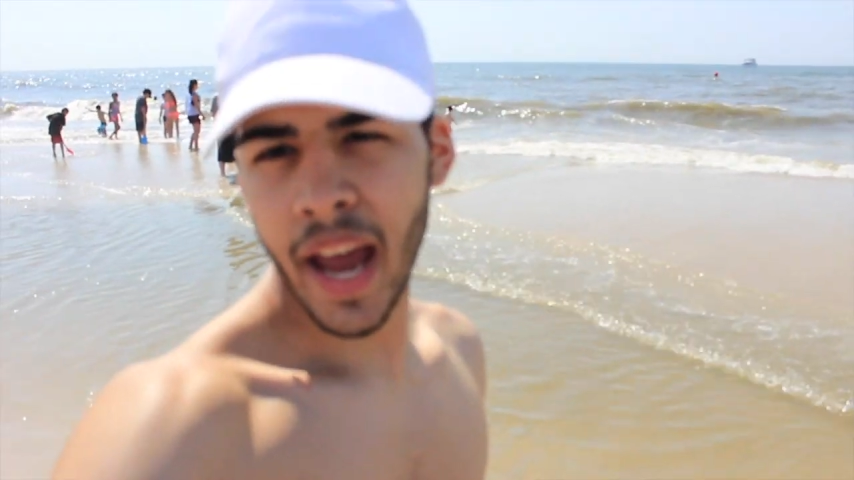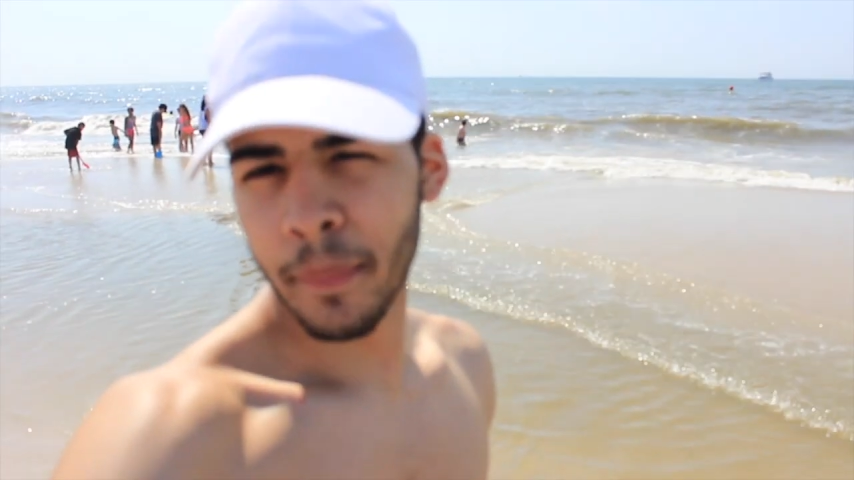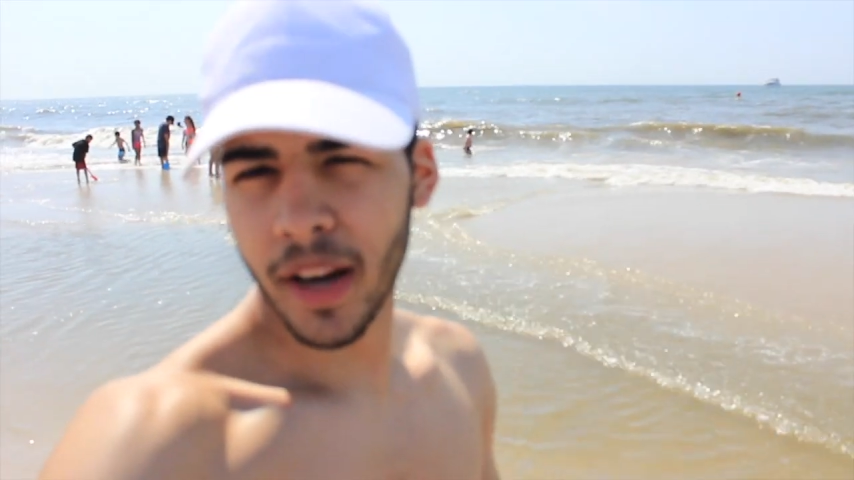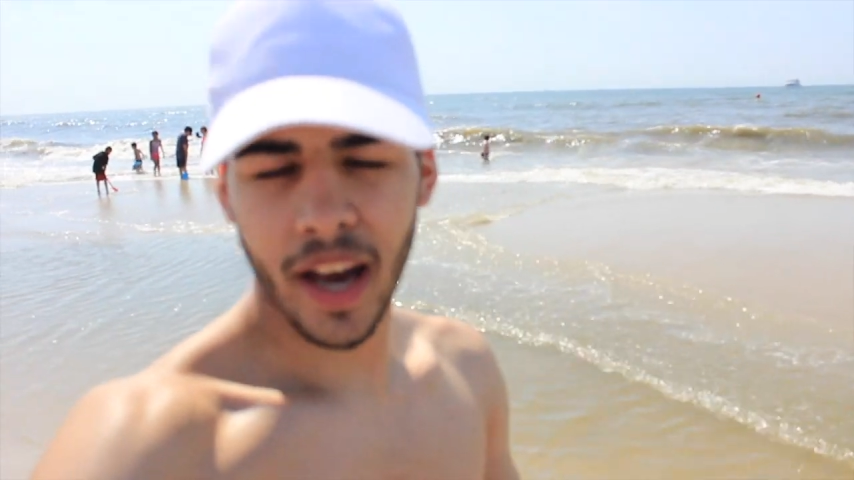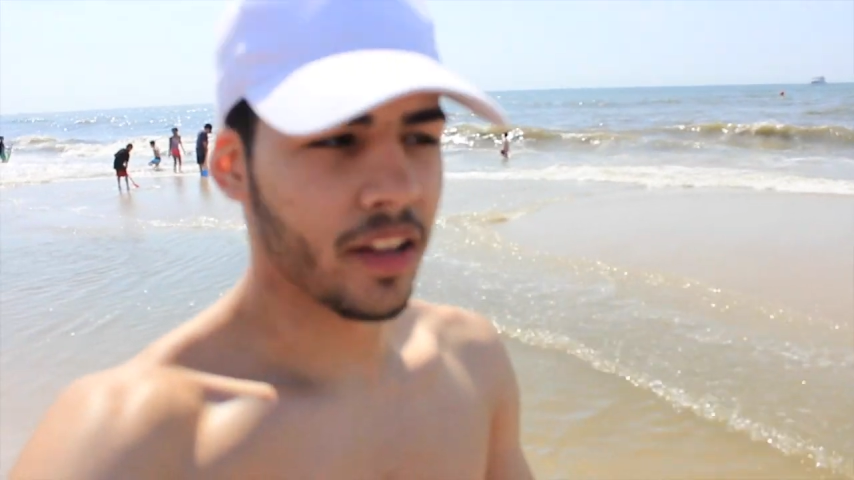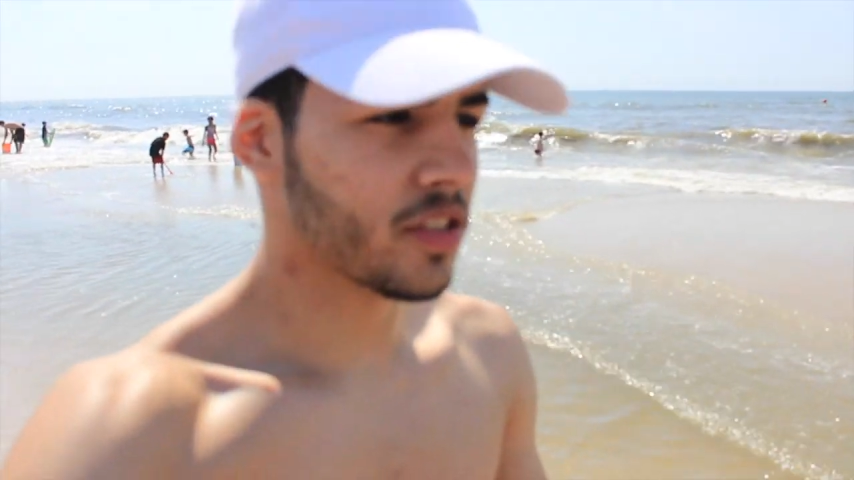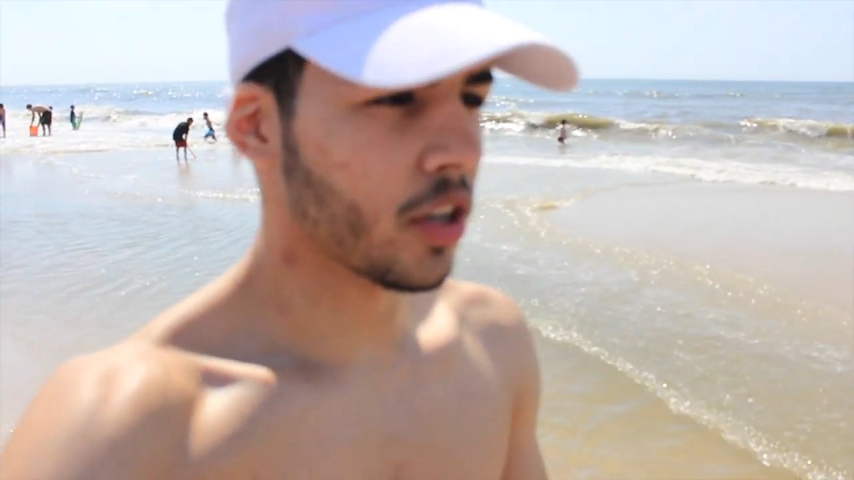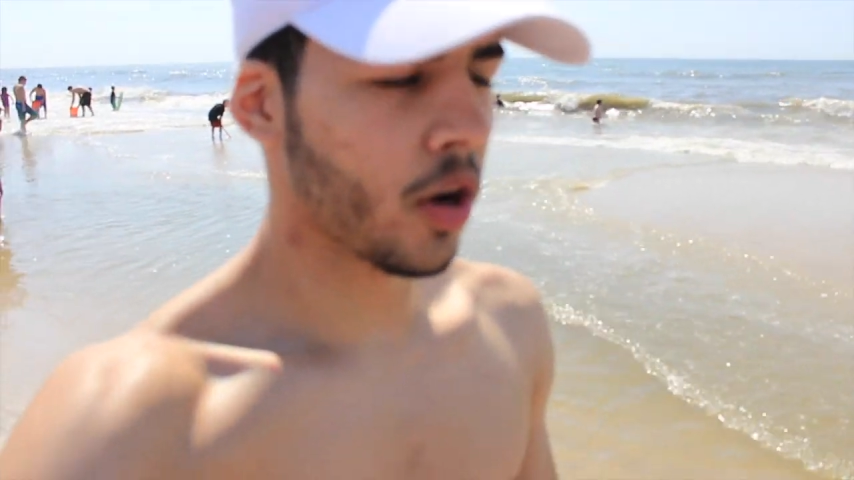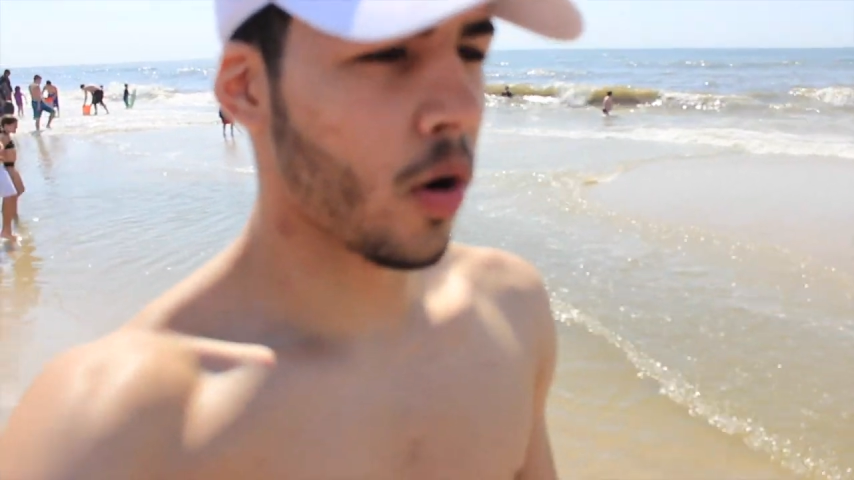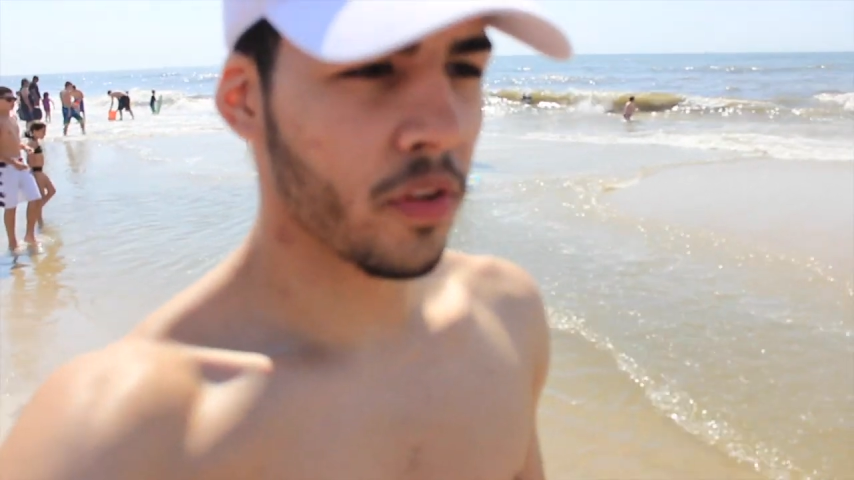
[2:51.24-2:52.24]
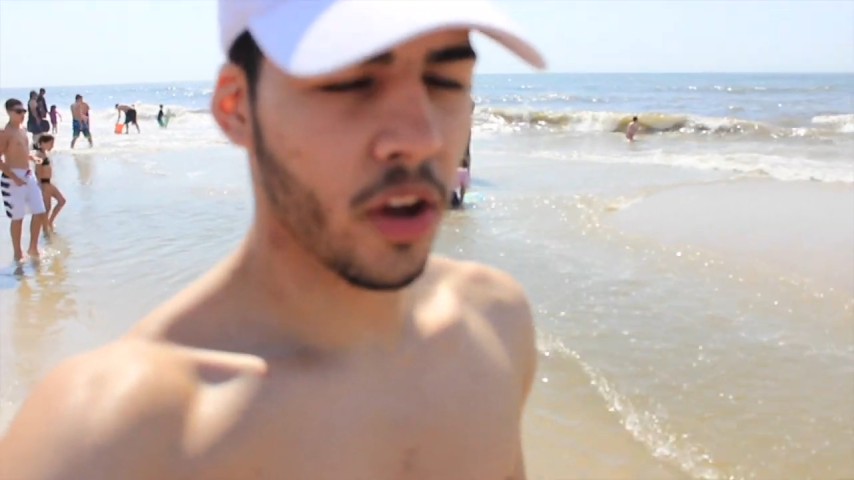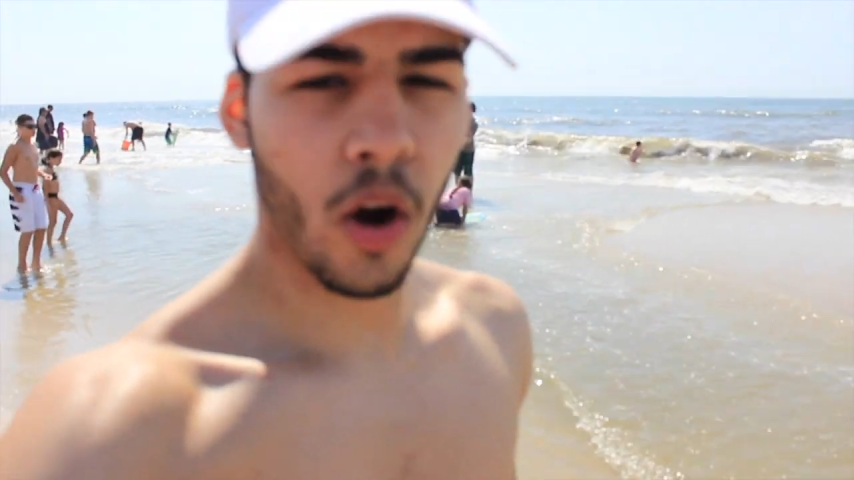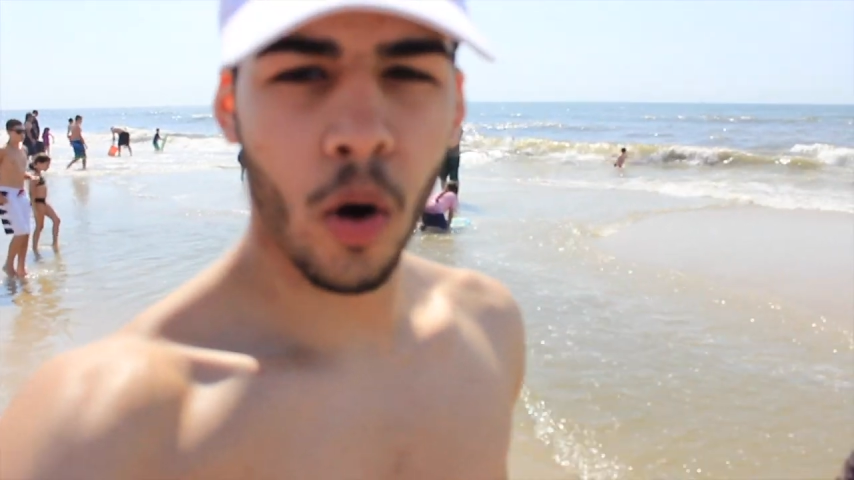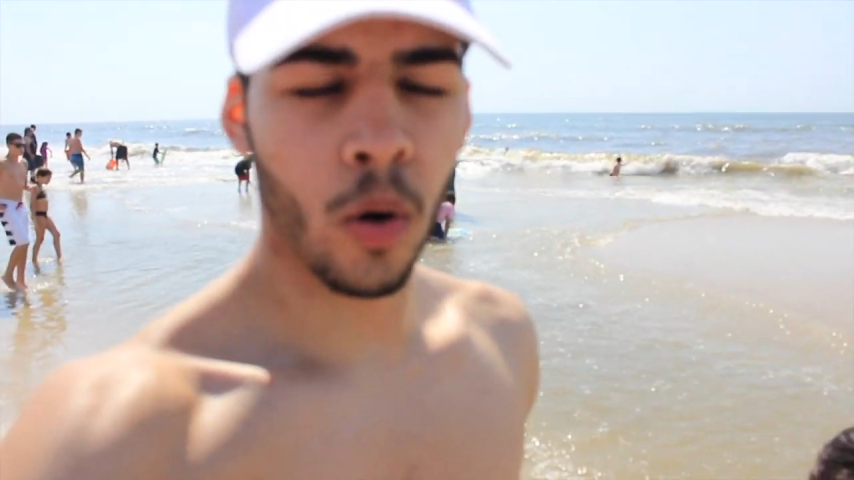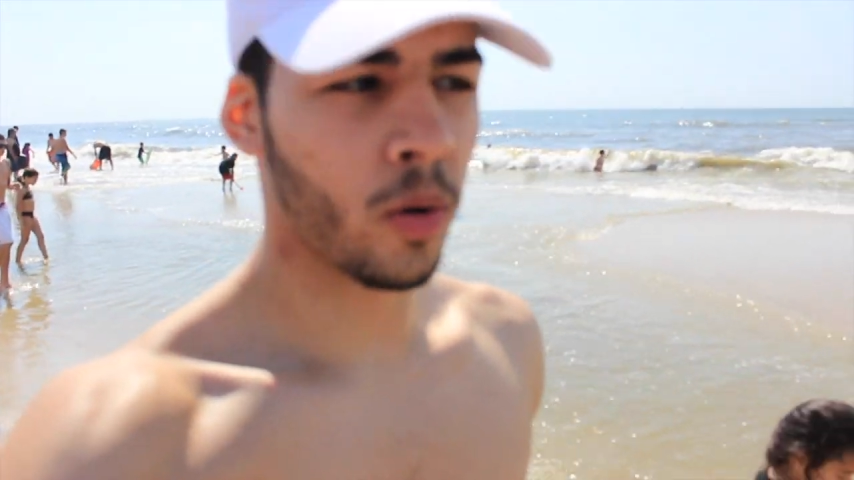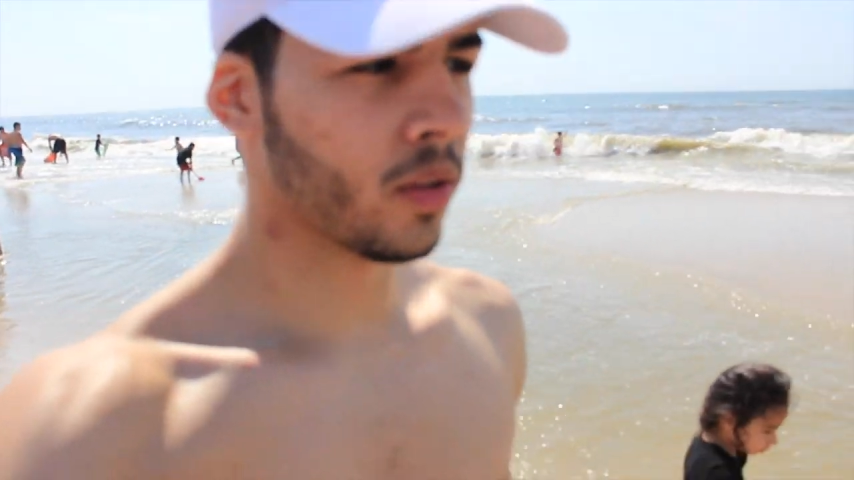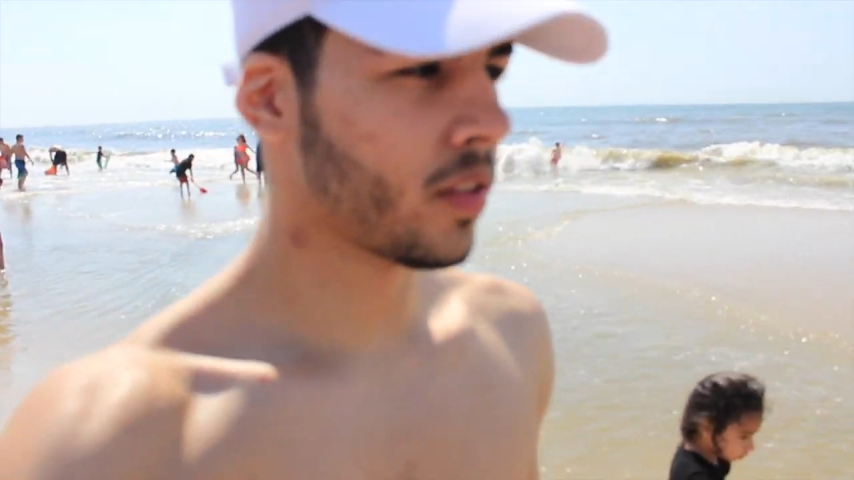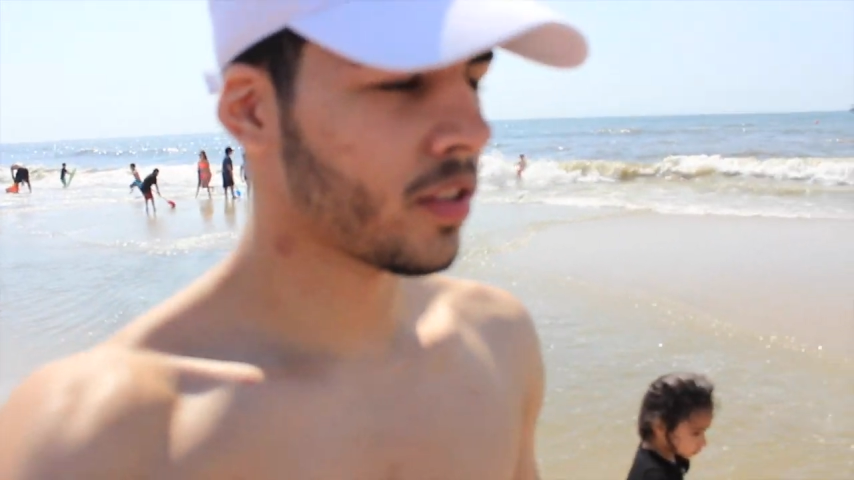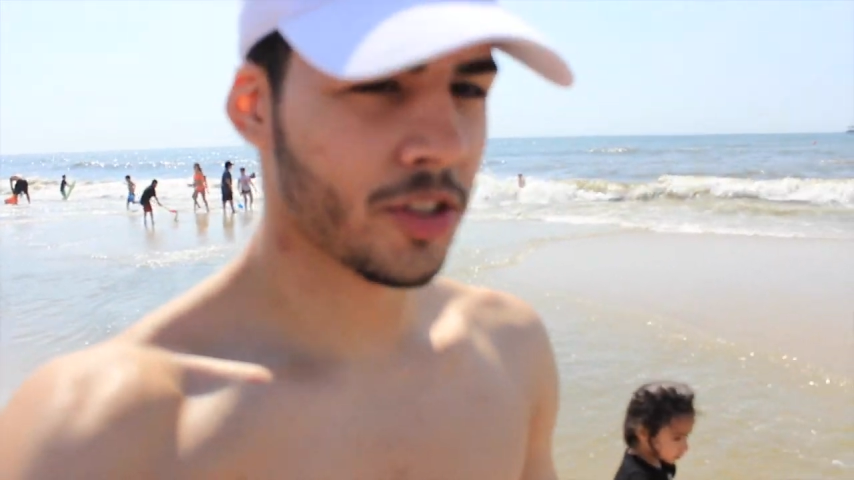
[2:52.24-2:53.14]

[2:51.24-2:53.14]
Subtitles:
Amber kind of took over the whole